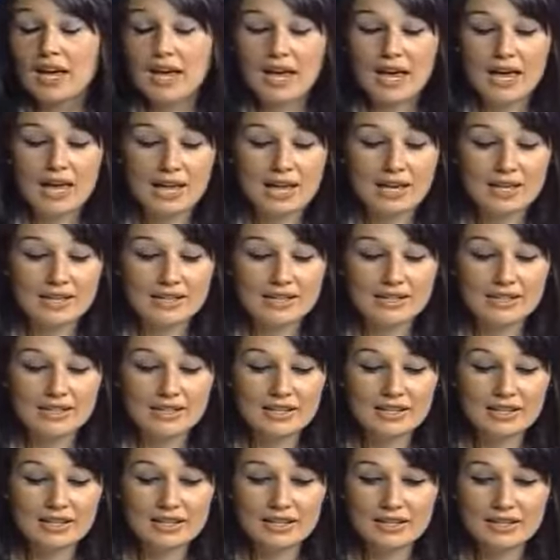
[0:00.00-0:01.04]
And
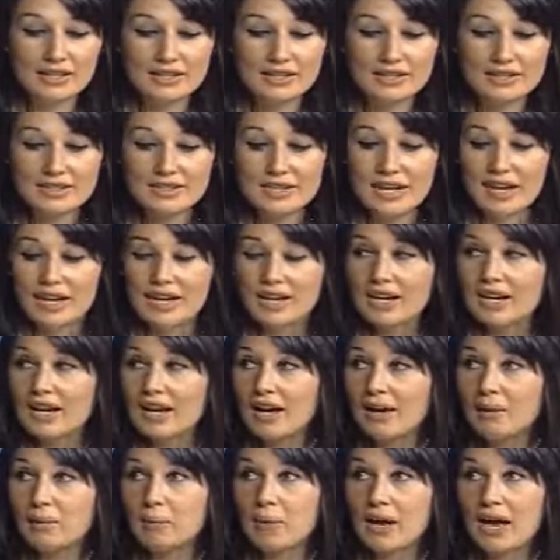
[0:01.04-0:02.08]
the saying
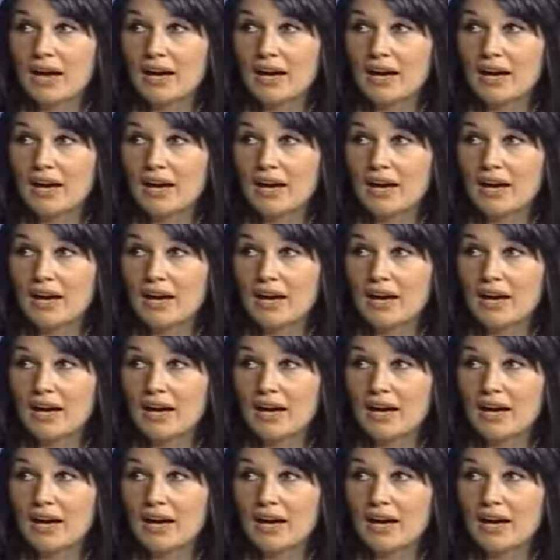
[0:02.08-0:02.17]
a